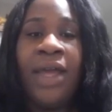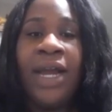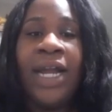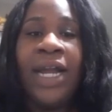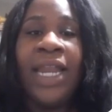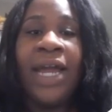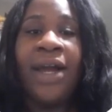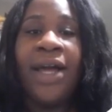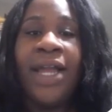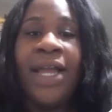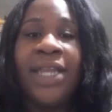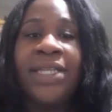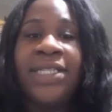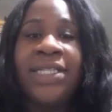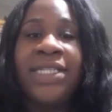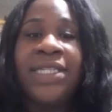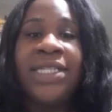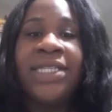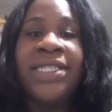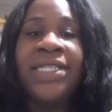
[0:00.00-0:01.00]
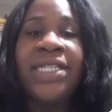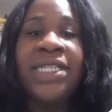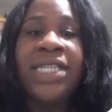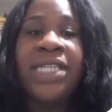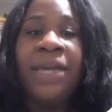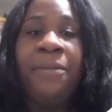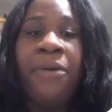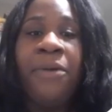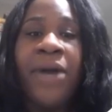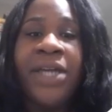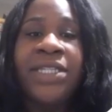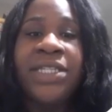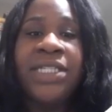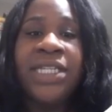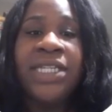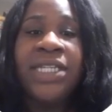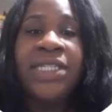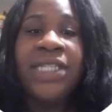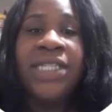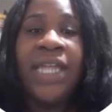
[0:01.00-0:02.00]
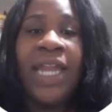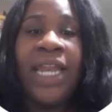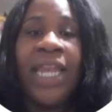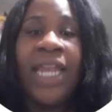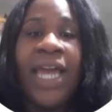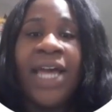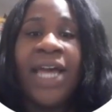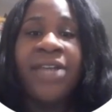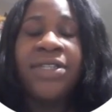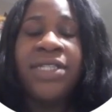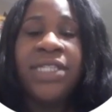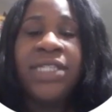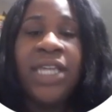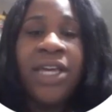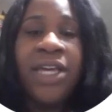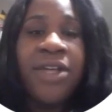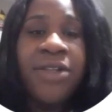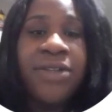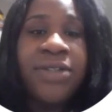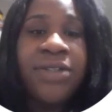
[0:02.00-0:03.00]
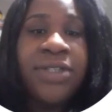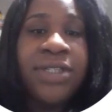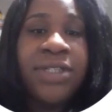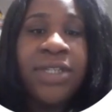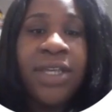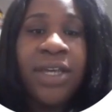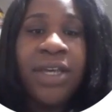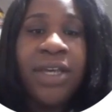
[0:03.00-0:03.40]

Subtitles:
Glycolysis is a process that allows cells